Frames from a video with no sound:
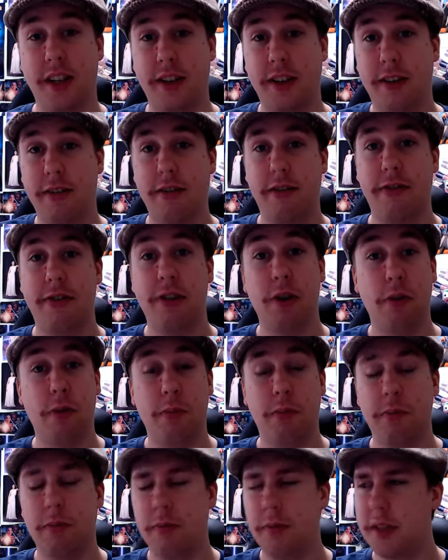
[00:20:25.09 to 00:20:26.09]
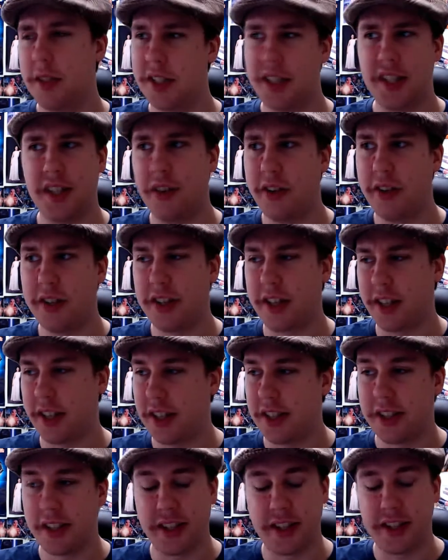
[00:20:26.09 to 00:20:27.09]
film series, I
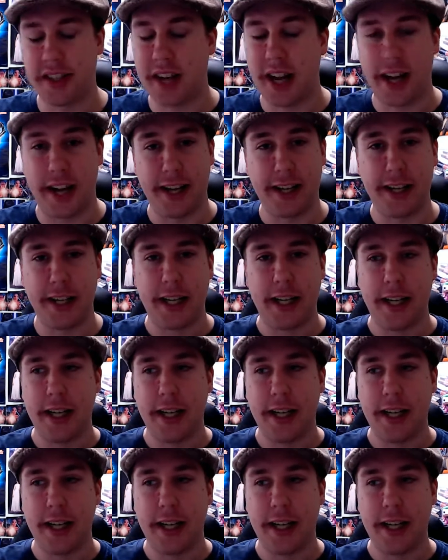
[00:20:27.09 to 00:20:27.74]
guess you could say.